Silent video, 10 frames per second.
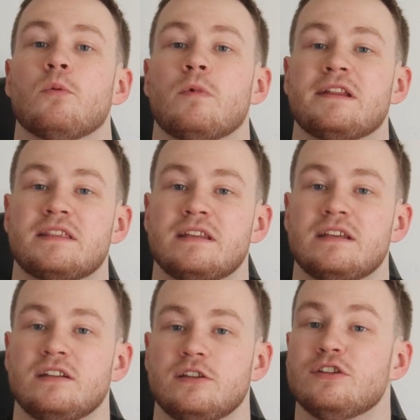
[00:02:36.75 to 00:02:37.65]
with
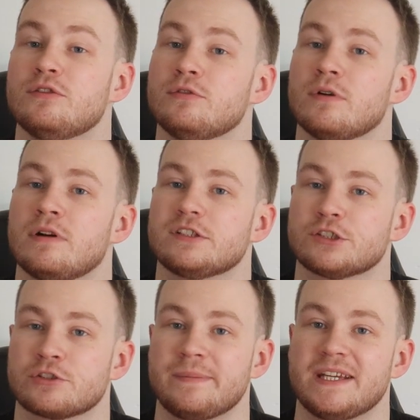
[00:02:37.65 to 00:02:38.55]
the new
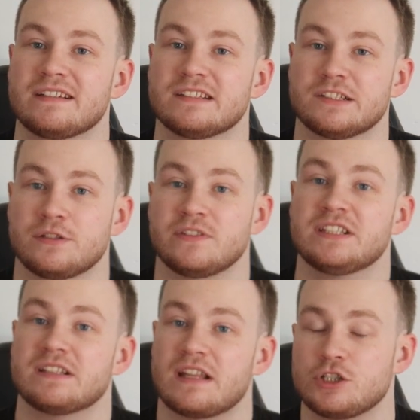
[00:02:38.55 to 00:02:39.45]
streaming
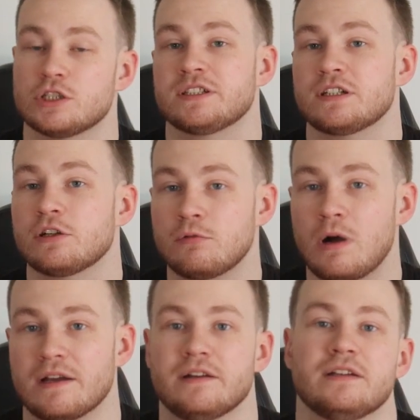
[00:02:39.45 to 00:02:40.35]
service they just
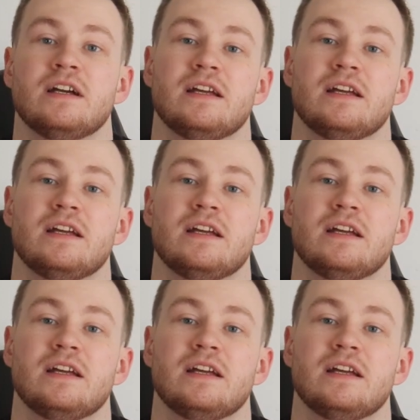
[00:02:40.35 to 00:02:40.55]
acquired.